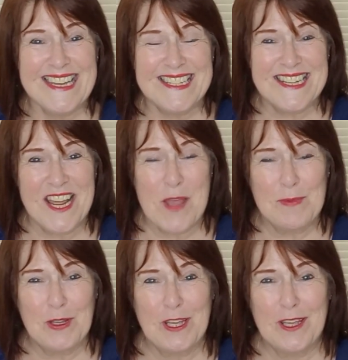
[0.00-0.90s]
Today
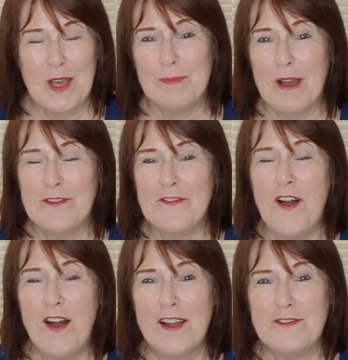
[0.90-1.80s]
I'm looking at my
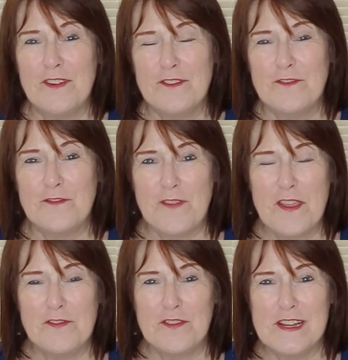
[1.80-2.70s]
5
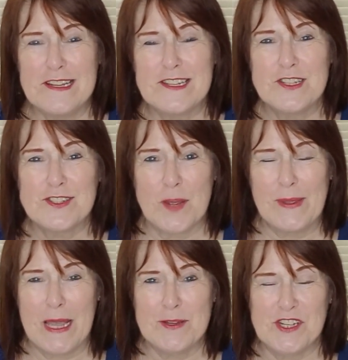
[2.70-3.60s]
favourite
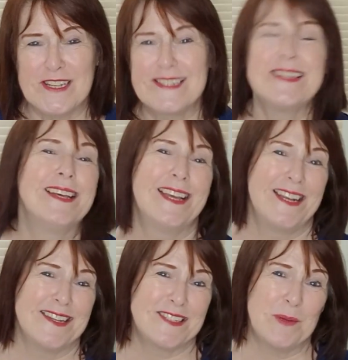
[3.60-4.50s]
sewing gadgets.
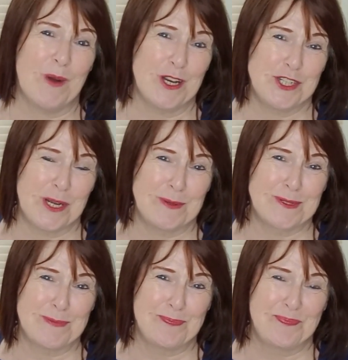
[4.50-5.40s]
Let's see what I chose.